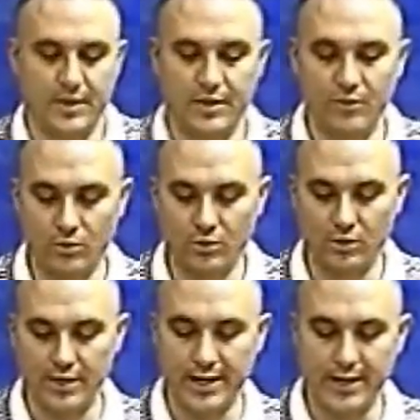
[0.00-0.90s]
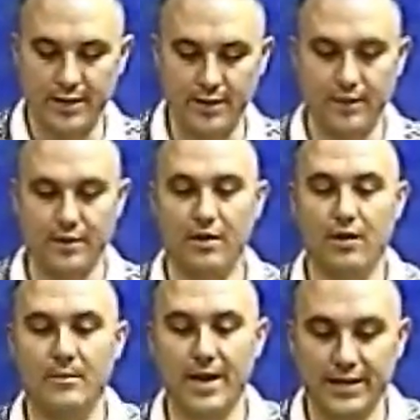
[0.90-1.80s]
it will create
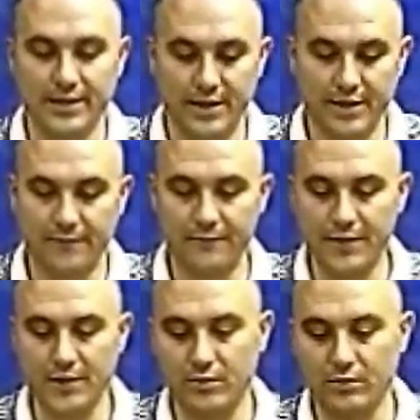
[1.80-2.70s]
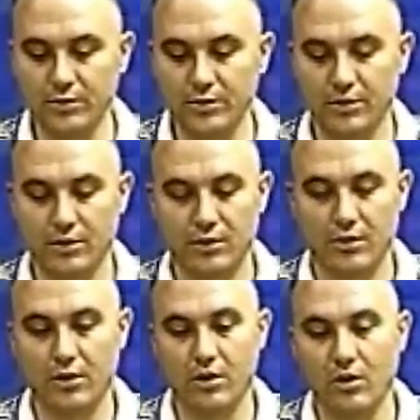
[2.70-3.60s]
a magnetic field
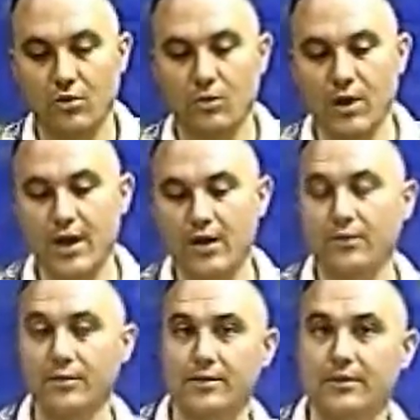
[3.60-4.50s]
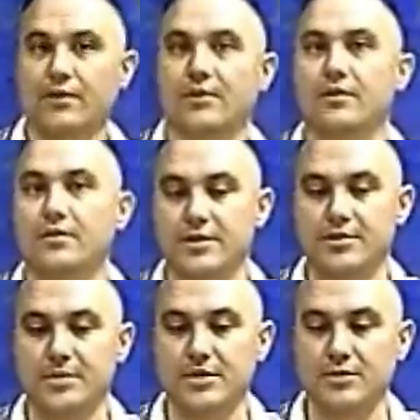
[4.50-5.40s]
around
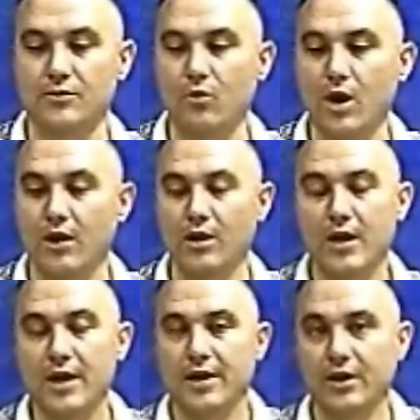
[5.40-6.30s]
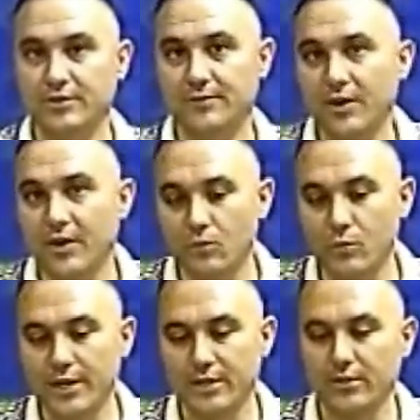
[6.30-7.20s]
this piece of wire. Now it's a very
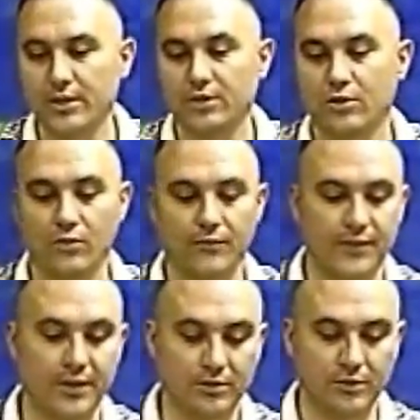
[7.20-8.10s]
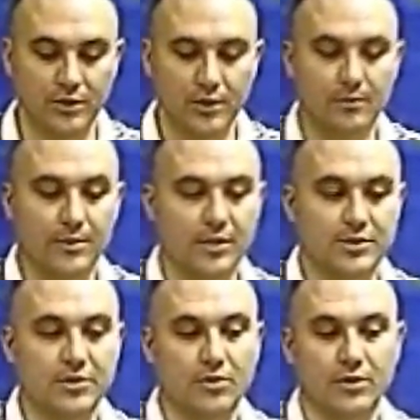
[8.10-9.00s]
weak electrical field
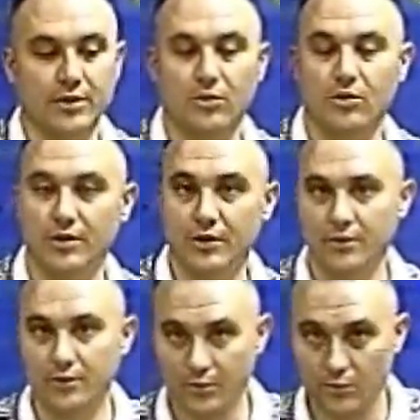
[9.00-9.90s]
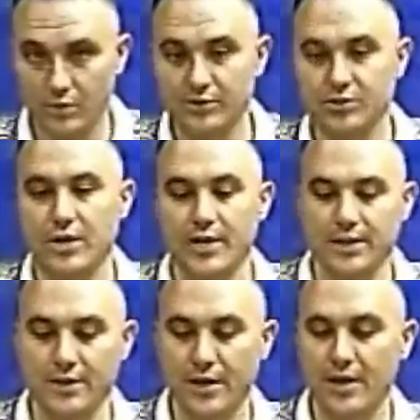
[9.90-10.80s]
because you're only going through one
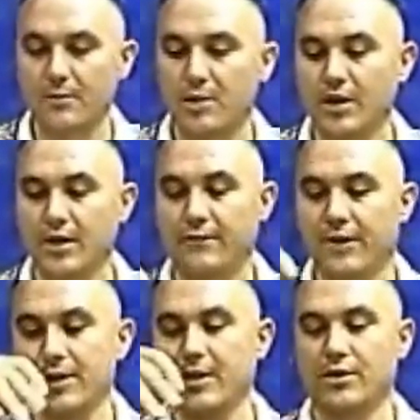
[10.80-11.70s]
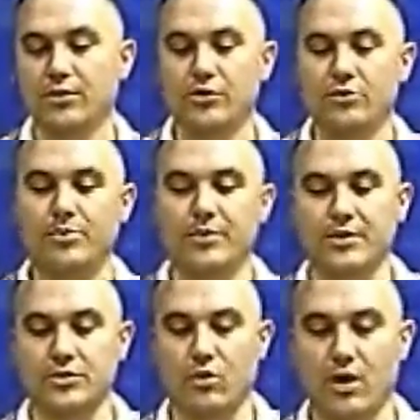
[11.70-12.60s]
strand. But if I made a loop in
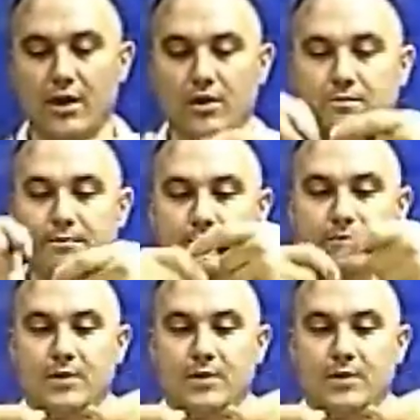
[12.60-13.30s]
this wire,